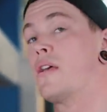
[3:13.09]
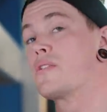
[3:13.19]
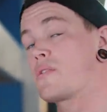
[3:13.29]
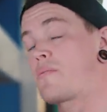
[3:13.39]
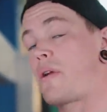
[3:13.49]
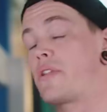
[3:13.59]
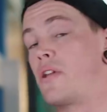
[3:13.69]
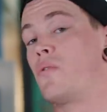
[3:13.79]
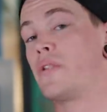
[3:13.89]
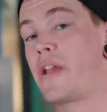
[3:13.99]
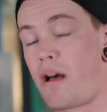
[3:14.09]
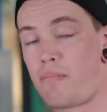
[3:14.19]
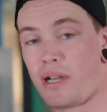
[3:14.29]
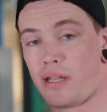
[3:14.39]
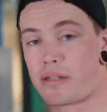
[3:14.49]
This is probably the only
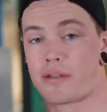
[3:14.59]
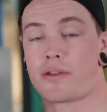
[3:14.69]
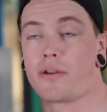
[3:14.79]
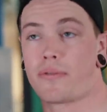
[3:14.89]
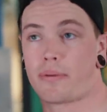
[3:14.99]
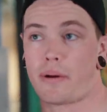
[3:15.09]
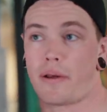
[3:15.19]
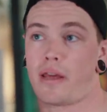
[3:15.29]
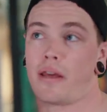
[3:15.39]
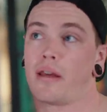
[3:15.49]
album I listened to for probably,